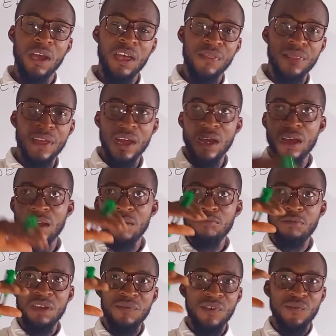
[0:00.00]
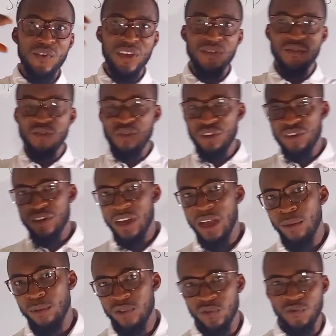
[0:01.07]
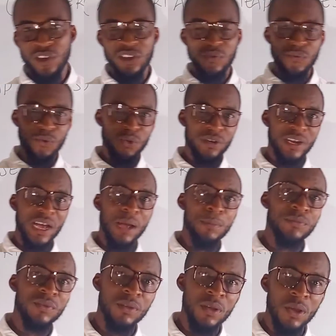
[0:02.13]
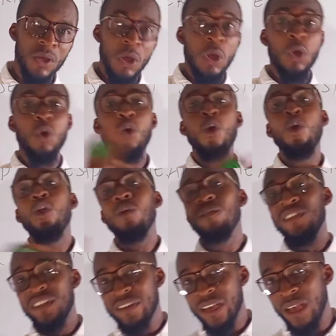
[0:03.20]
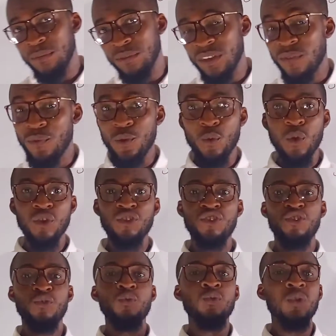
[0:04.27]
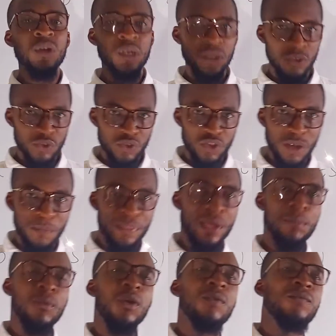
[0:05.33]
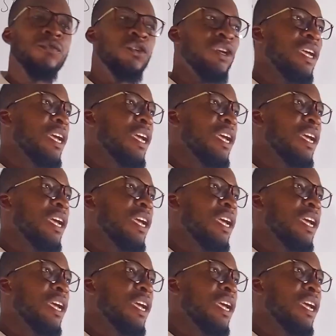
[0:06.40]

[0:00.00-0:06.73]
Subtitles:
Either maybe first three times, first four times, all of the terms if you want to sum them off